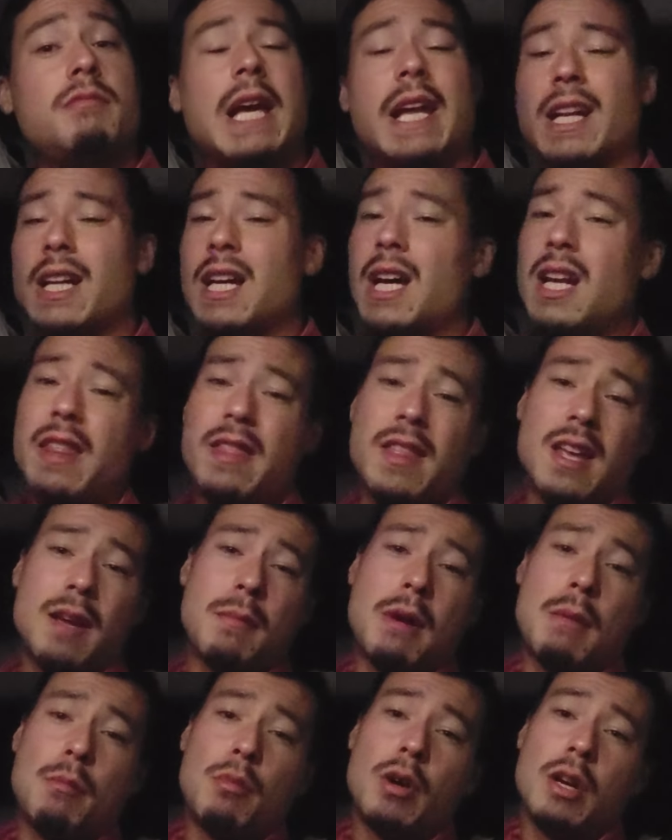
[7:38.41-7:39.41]
And I gotta thank
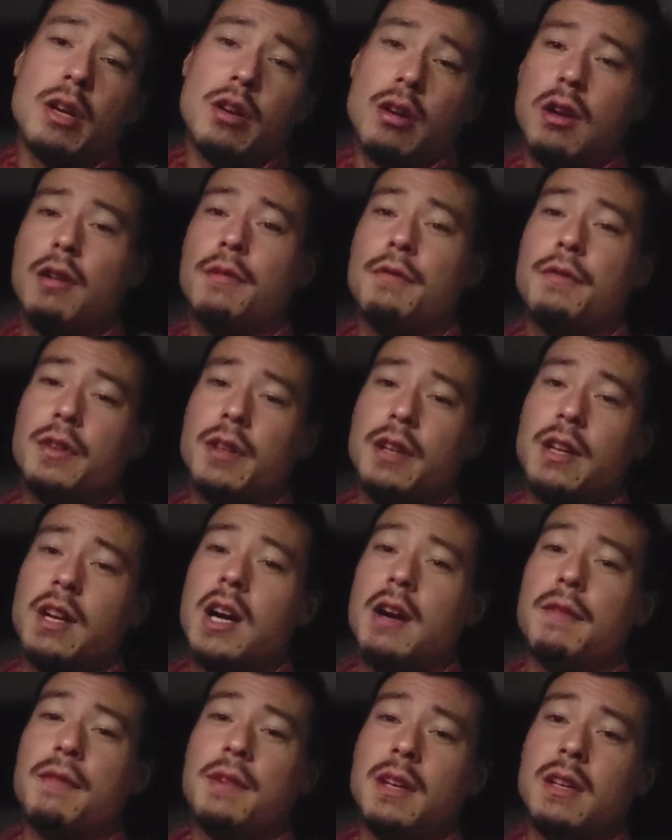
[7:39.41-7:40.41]
my boy Kurt for the
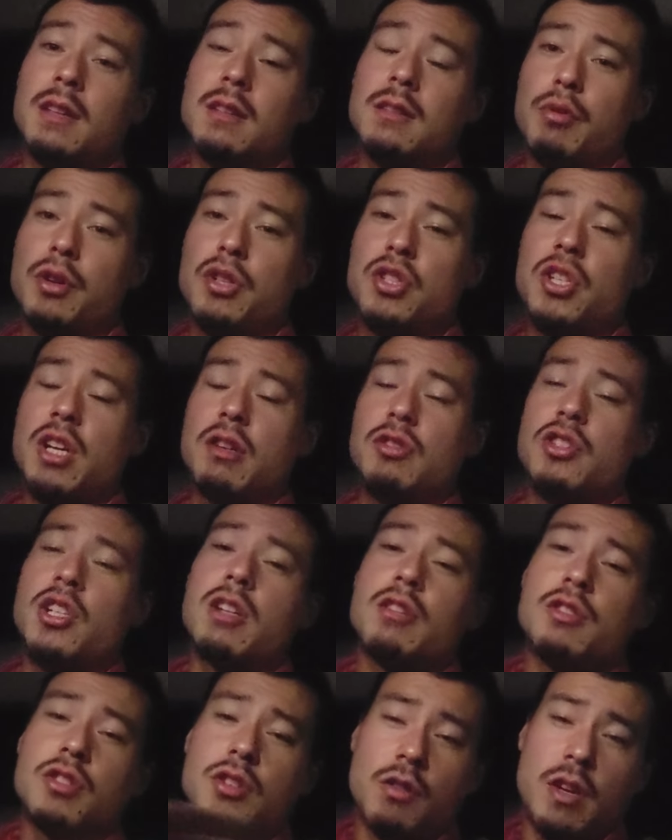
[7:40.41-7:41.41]
coffee. Appreciate your
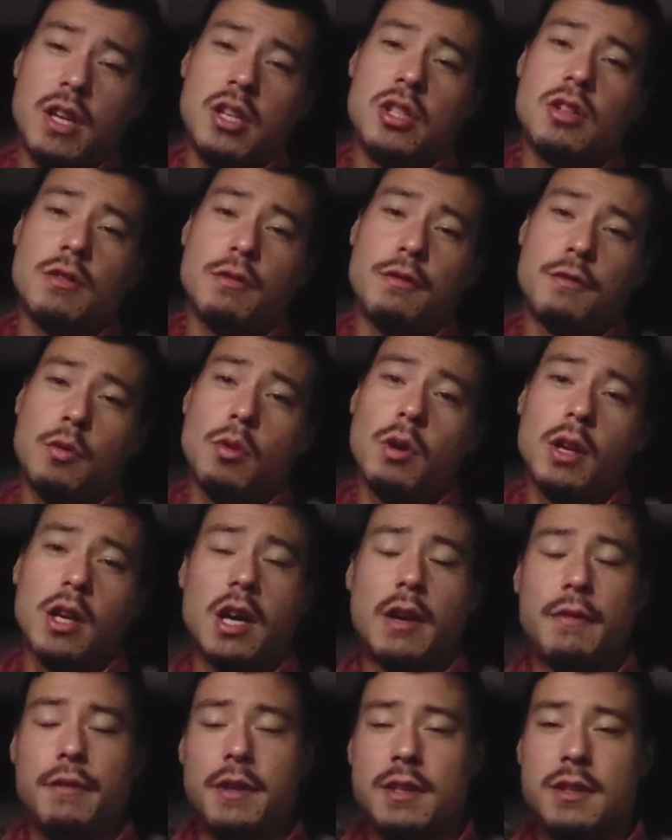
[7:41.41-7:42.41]
generous donation of four
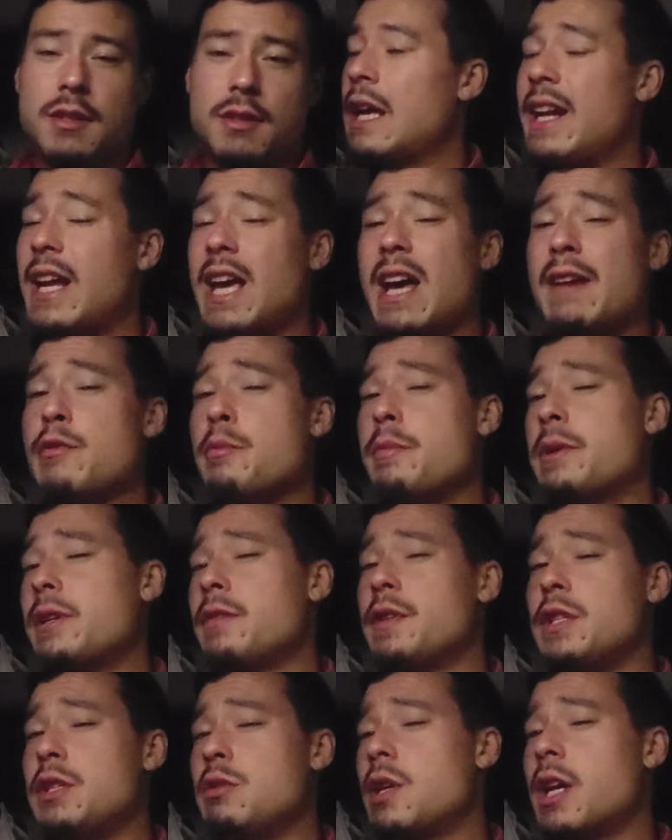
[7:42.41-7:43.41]
coffees. And I have a bit of
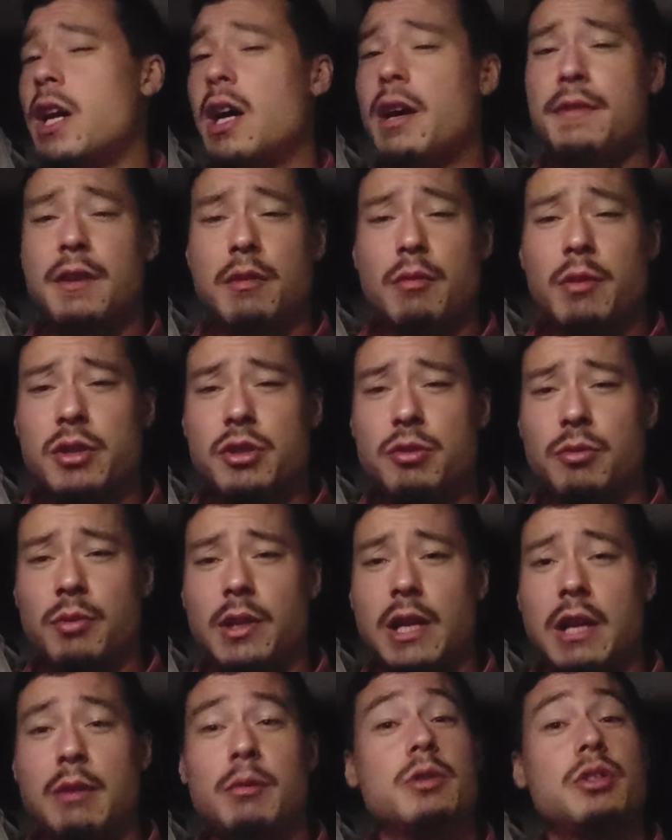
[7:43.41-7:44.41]
a new coffee ritual
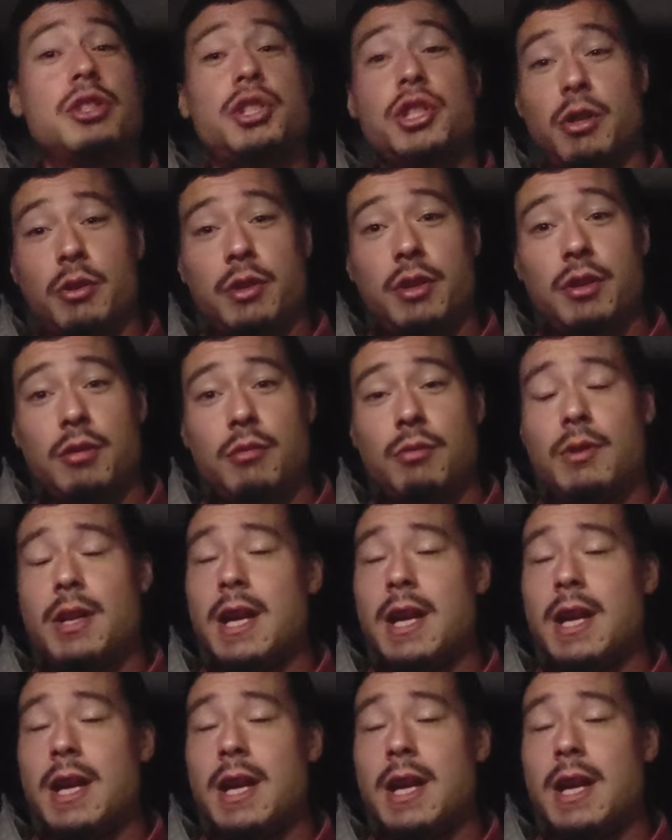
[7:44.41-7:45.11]
I will show you